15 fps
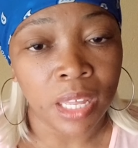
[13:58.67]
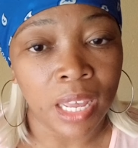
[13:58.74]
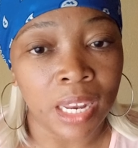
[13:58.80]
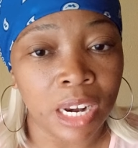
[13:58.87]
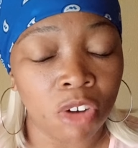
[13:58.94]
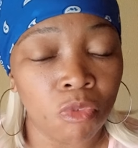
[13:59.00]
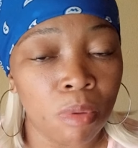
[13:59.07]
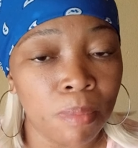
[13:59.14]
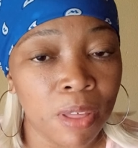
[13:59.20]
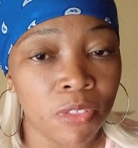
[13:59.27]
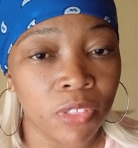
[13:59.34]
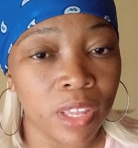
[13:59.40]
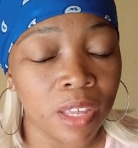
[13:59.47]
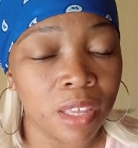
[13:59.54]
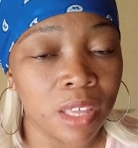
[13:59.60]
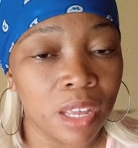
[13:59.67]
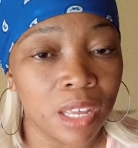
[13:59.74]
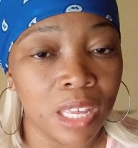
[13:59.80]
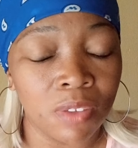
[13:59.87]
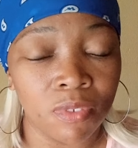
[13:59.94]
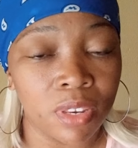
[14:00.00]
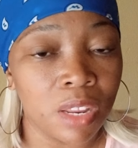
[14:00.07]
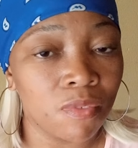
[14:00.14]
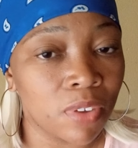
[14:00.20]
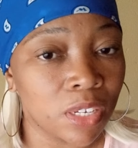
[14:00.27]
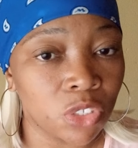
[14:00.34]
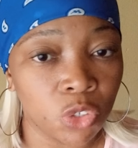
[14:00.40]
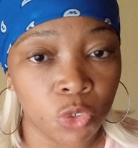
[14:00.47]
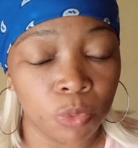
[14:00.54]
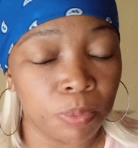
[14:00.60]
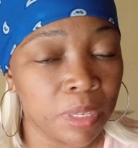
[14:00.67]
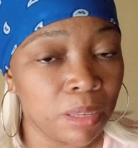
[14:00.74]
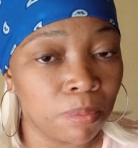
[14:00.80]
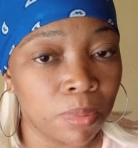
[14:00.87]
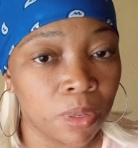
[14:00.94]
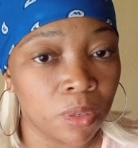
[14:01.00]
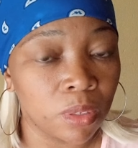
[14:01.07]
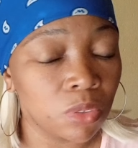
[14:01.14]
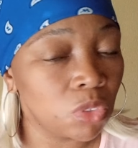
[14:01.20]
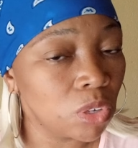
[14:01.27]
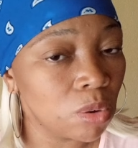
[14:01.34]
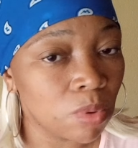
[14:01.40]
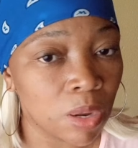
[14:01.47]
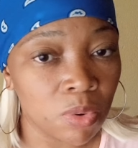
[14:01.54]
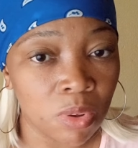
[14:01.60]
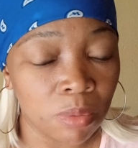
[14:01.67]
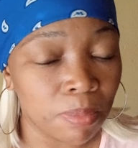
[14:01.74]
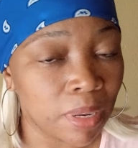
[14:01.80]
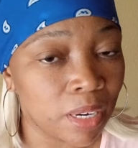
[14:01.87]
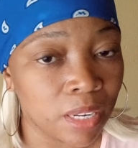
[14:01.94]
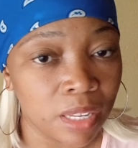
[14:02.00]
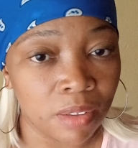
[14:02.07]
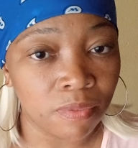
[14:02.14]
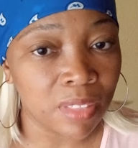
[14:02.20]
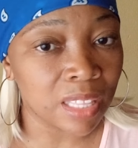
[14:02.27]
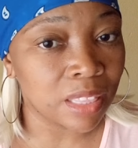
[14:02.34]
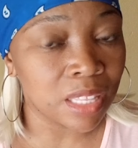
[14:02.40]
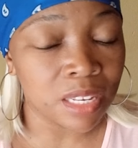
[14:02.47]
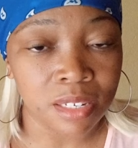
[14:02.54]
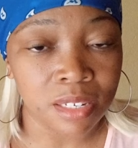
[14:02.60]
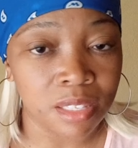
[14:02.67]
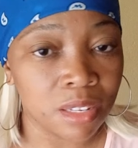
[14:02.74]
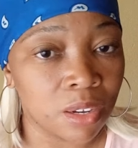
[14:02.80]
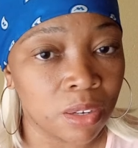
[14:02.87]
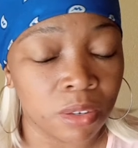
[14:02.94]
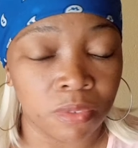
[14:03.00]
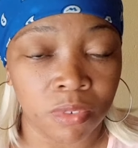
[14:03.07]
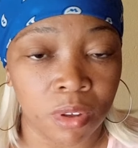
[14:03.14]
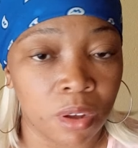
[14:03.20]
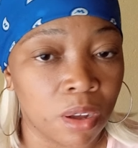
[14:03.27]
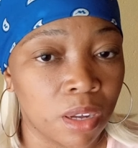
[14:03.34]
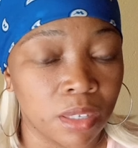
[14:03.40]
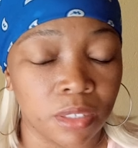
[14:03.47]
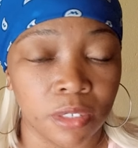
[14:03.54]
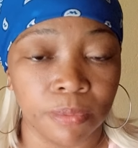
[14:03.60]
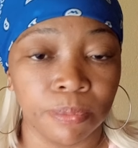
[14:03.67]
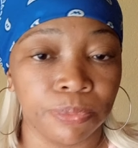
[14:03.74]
And I remember thinking, even if I told people, no one will believe that is not of God.